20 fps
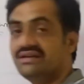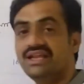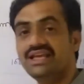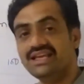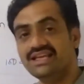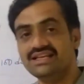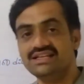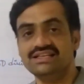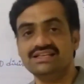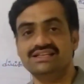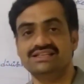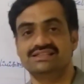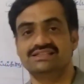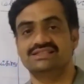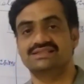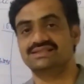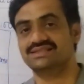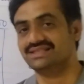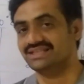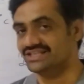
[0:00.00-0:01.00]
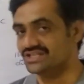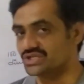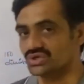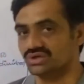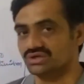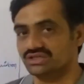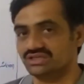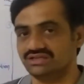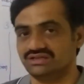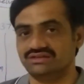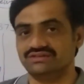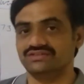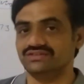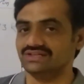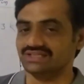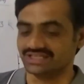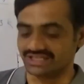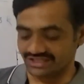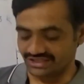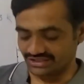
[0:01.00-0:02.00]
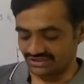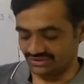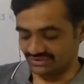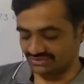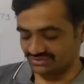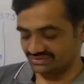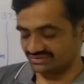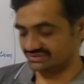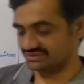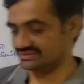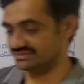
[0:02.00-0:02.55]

Take a screenshot, we will continue.